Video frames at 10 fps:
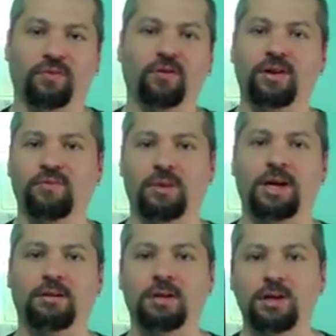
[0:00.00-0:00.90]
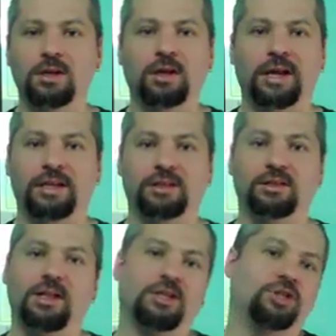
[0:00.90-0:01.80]
a friend of mine
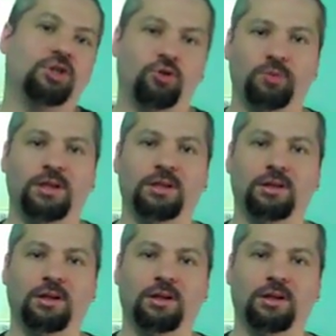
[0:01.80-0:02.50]
has showed me